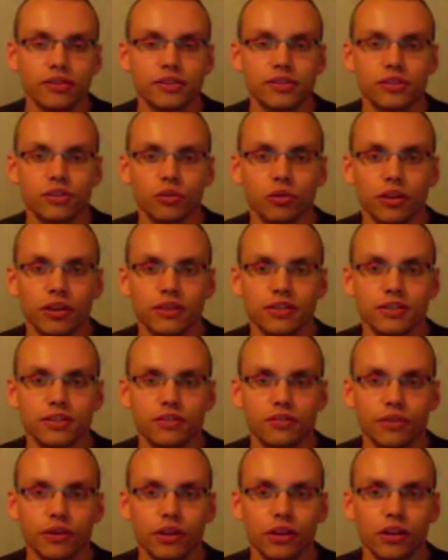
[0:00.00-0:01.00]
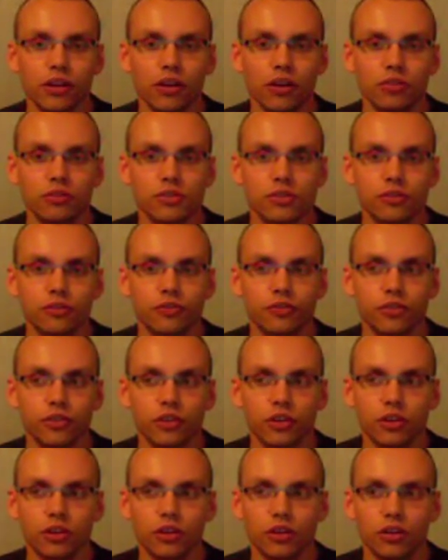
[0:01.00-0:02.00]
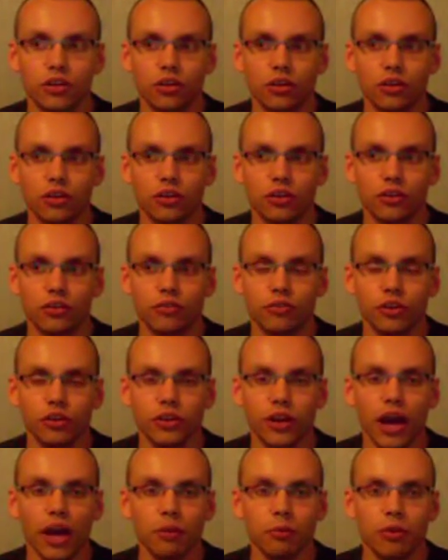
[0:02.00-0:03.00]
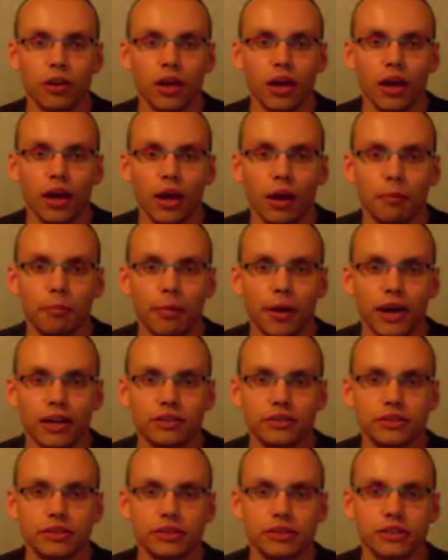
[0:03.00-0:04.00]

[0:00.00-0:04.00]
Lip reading: So that's really lots of free time, but